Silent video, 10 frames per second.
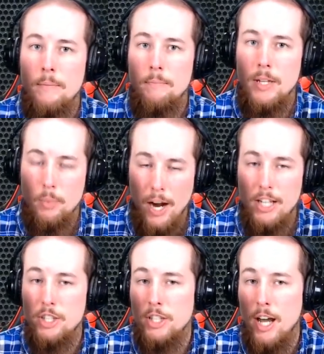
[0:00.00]
the
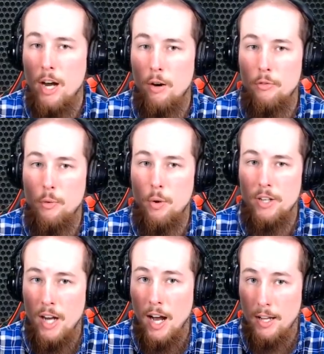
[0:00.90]
rationale for
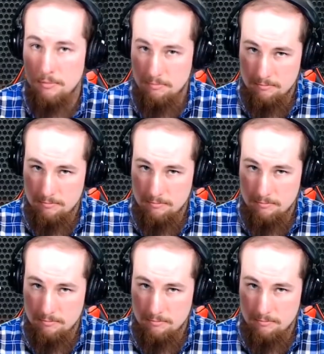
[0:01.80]
not